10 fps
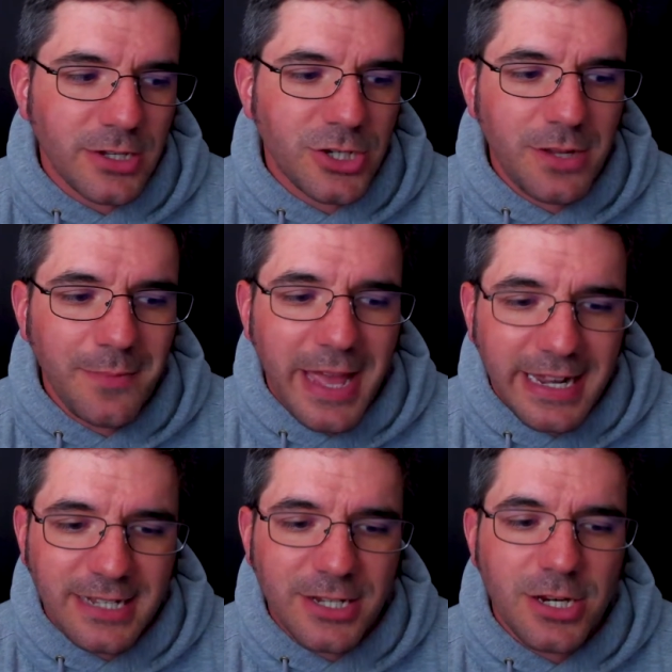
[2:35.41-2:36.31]
She
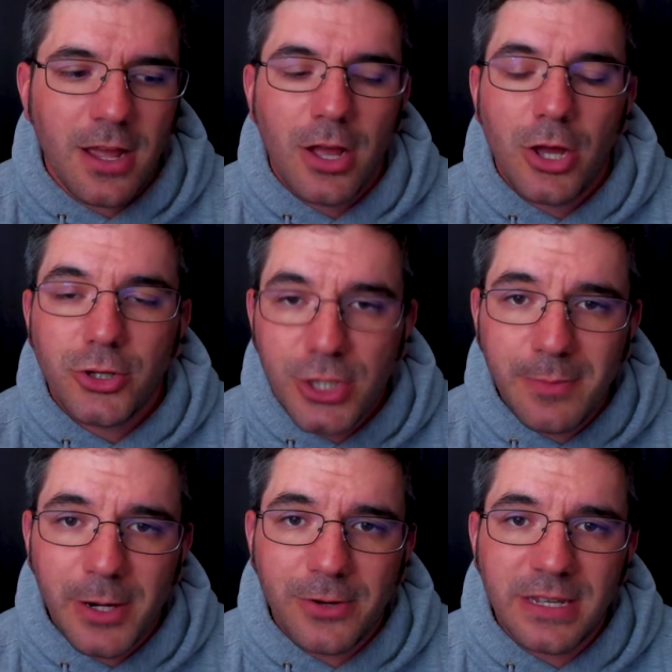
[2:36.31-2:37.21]
managed 2
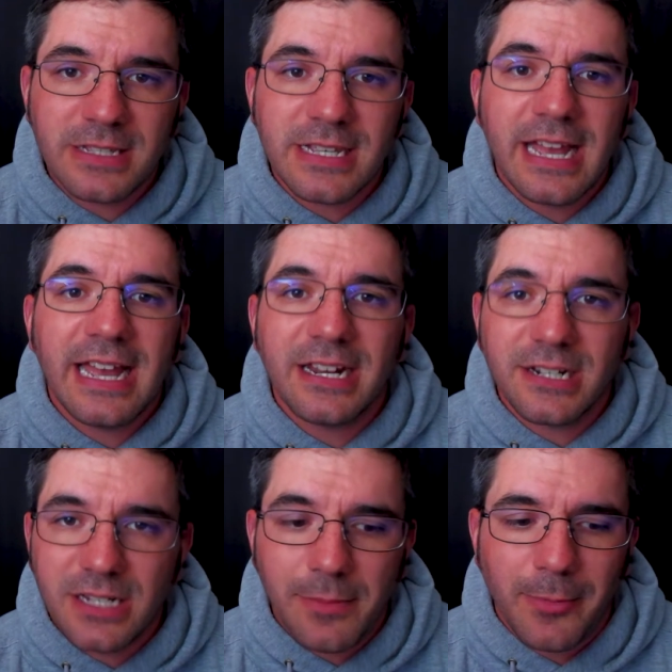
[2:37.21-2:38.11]
bogeys and a
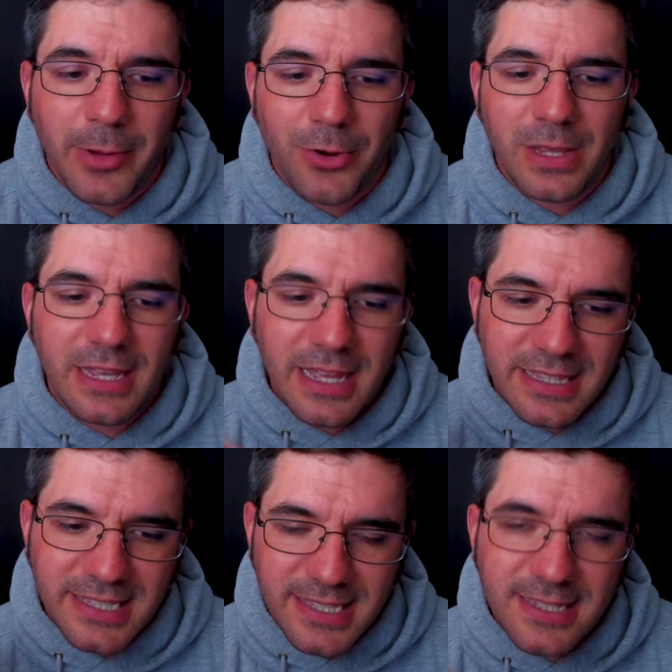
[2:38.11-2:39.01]
double bogey
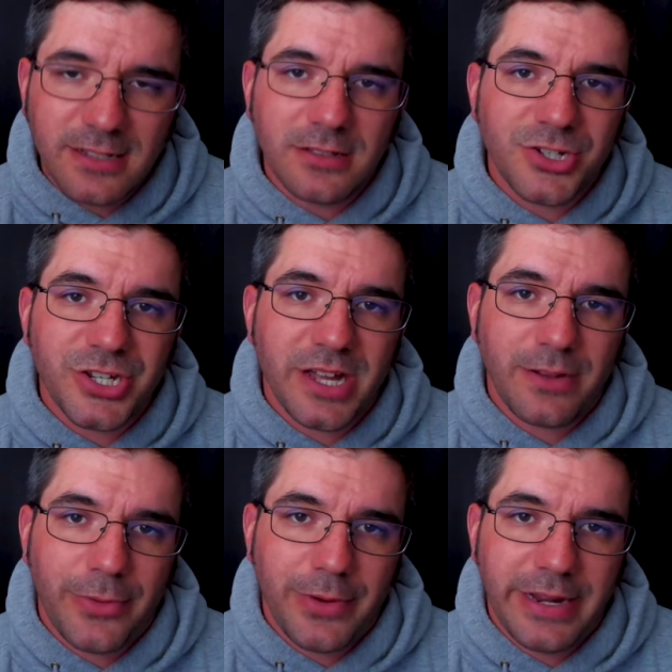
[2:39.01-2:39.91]
and still shot a
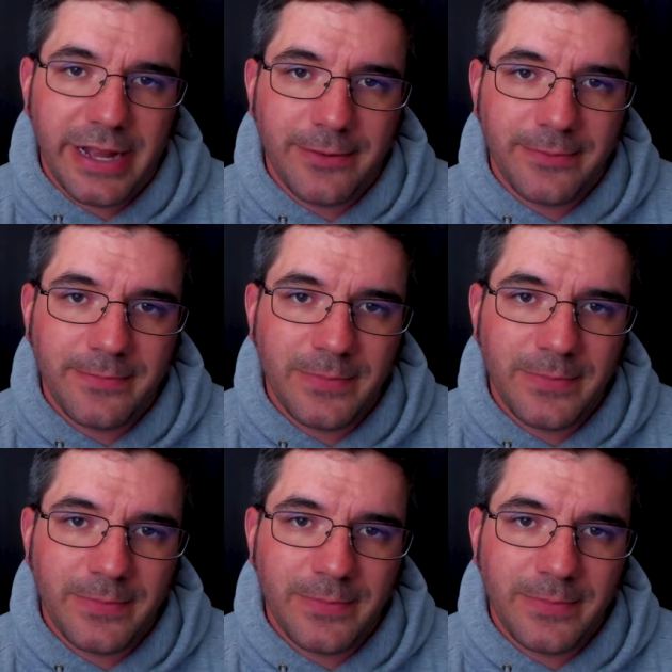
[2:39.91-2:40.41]
3 down.